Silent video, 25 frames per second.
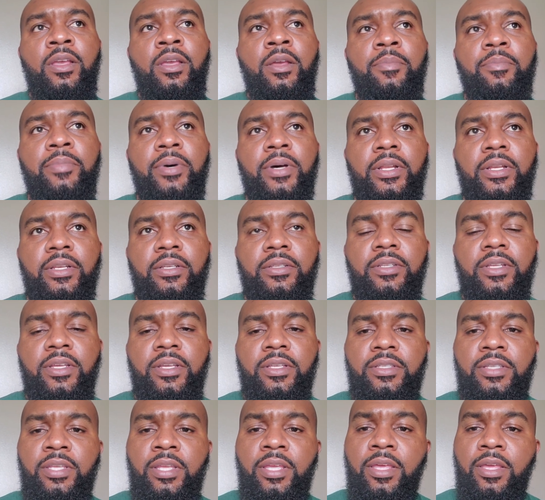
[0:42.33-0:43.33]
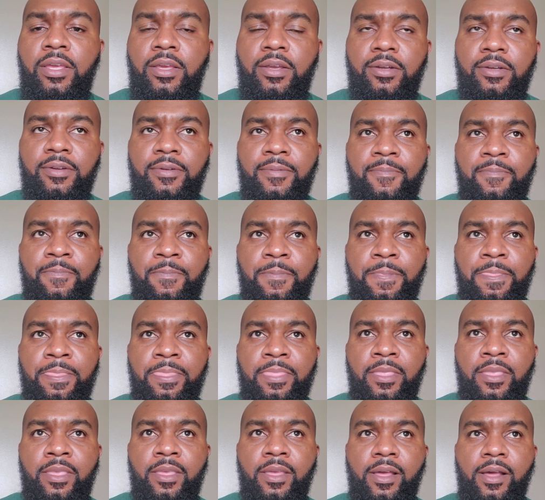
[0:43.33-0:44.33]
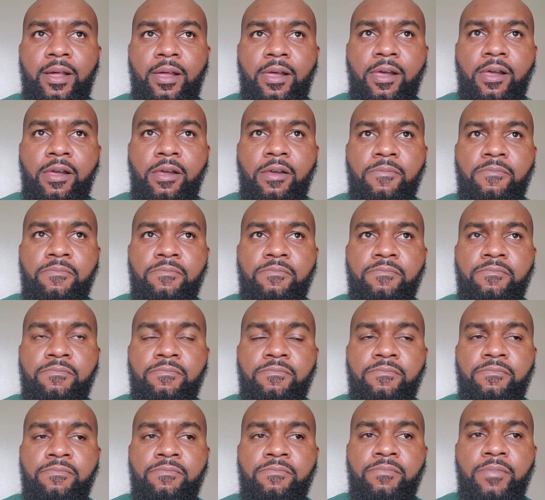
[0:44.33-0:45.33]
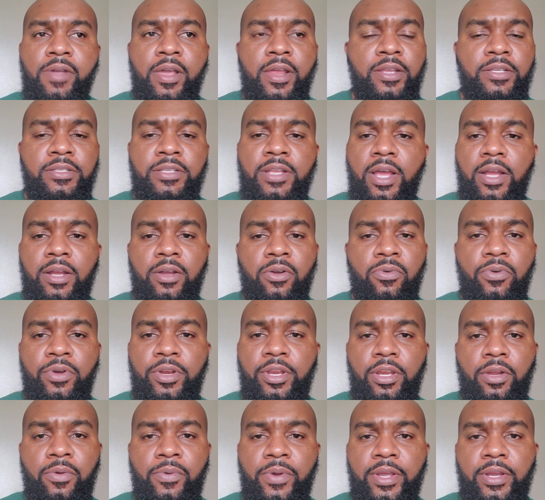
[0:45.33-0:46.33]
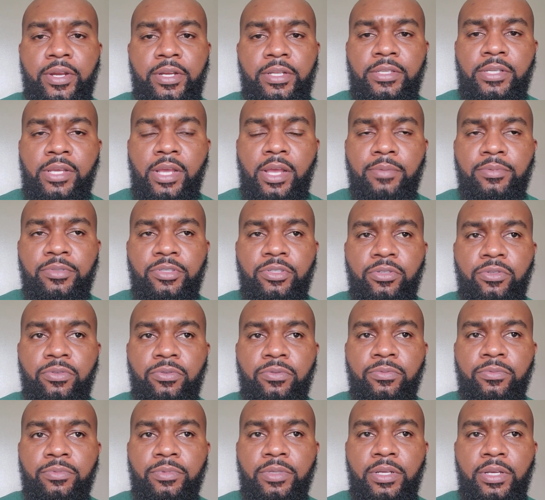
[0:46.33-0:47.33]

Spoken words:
But it's here. Um, and it's not going anywhere anytime soon.